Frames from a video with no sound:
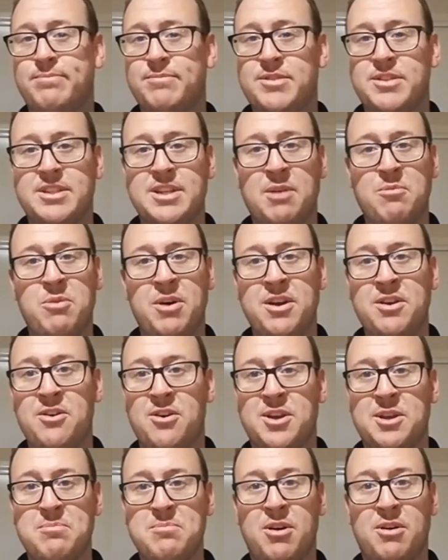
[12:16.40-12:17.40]
Someone
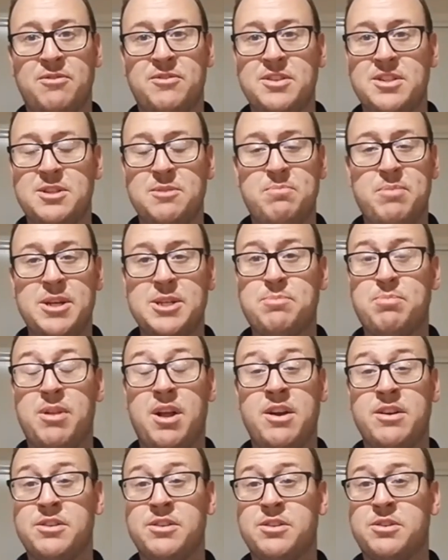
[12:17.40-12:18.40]
knock him off. He's the best
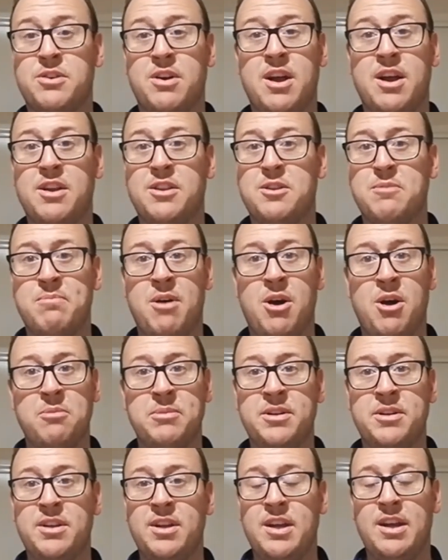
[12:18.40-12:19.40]
player in Australia at the
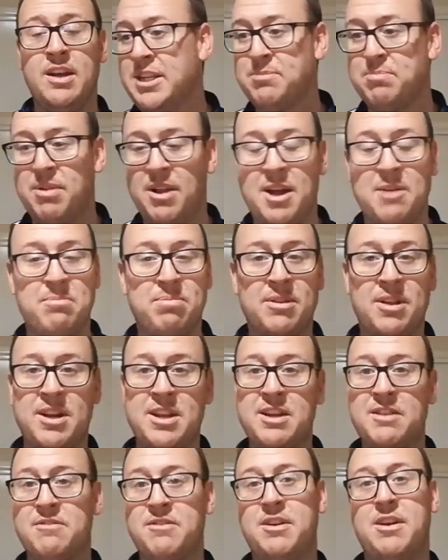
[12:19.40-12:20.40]
moment. He's playing
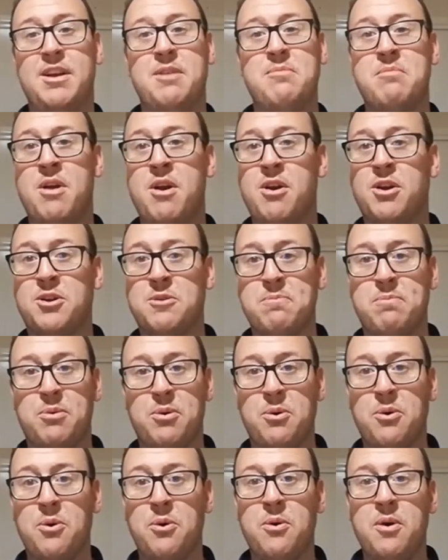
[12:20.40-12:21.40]
plenty of American
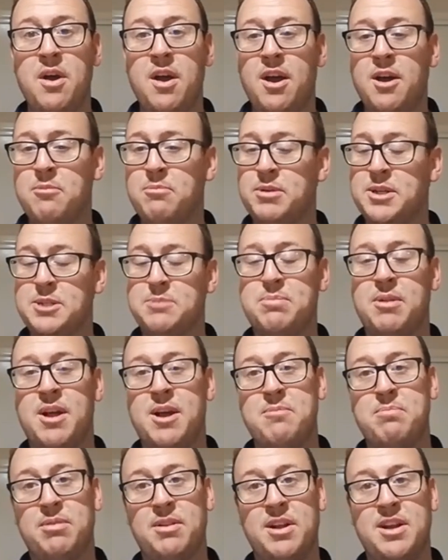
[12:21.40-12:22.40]
pool, but he's
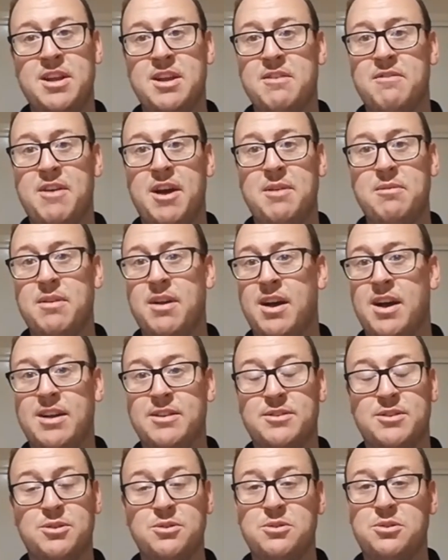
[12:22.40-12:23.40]
playing plenty of
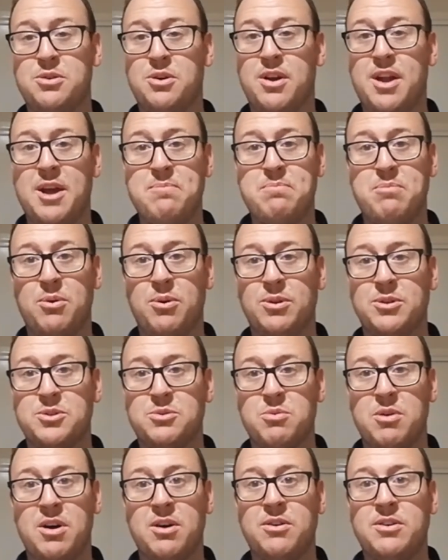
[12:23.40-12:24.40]
two-shot 8-ball as
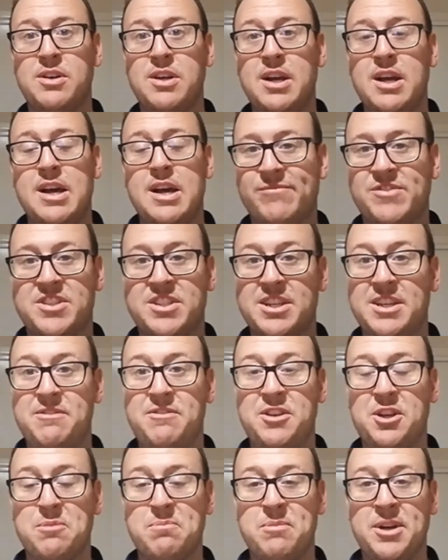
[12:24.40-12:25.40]
well. See if
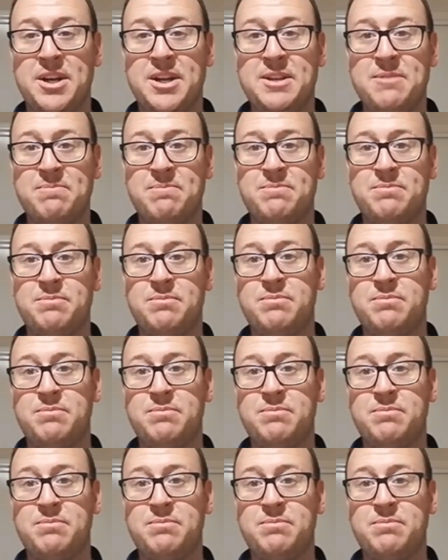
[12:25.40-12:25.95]
you can beat him.